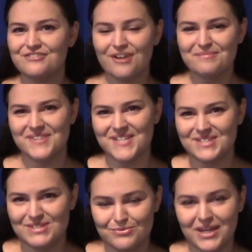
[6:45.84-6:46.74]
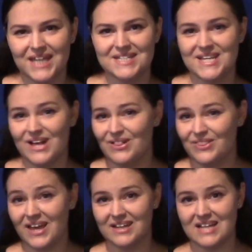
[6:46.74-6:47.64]
From this, we can tell
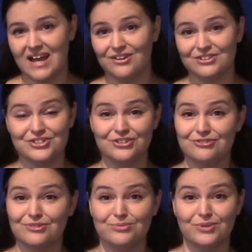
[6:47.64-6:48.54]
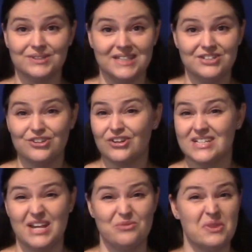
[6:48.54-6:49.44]
that our children will need to
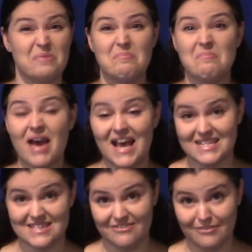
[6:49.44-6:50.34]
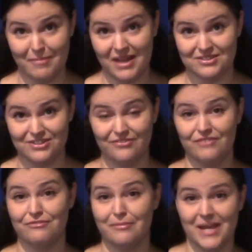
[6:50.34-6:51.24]
contend with massive amounts of
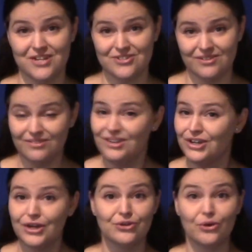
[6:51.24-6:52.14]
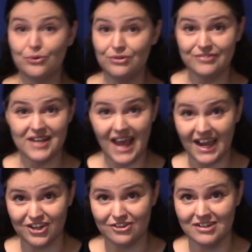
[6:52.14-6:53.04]
information, not all of it
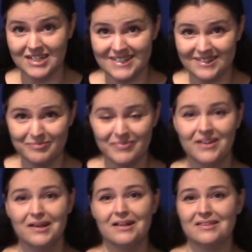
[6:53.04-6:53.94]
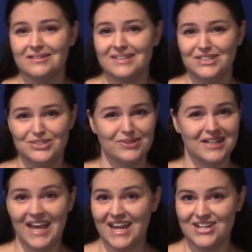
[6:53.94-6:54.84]
accurate. They'll need to
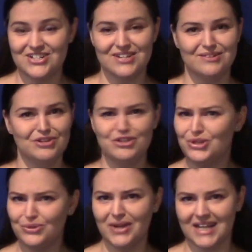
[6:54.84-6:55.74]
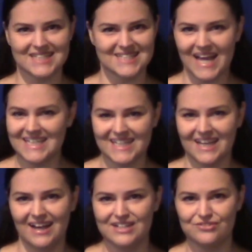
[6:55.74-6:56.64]
engage in new and exciting
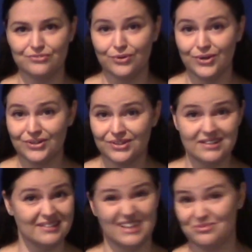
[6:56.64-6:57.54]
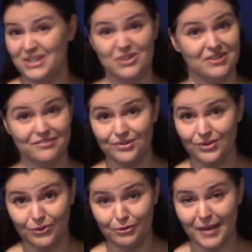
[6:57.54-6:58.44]
kinds of work that we don't even
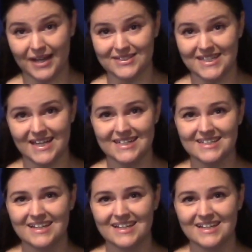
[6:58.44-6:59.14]
know about yet,